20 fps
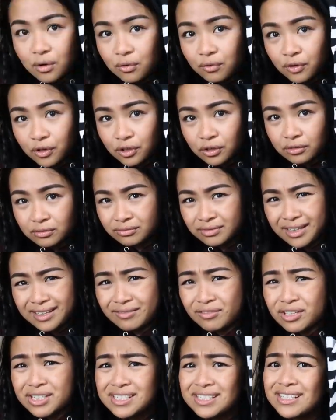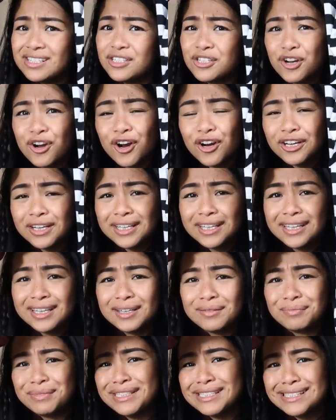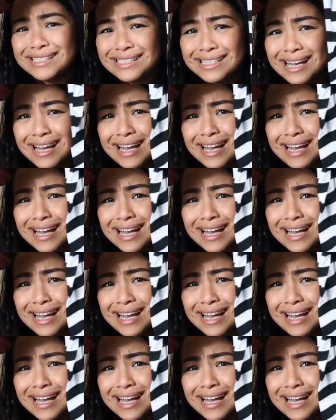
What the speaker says: over, I want to say it's a cardigan, but it's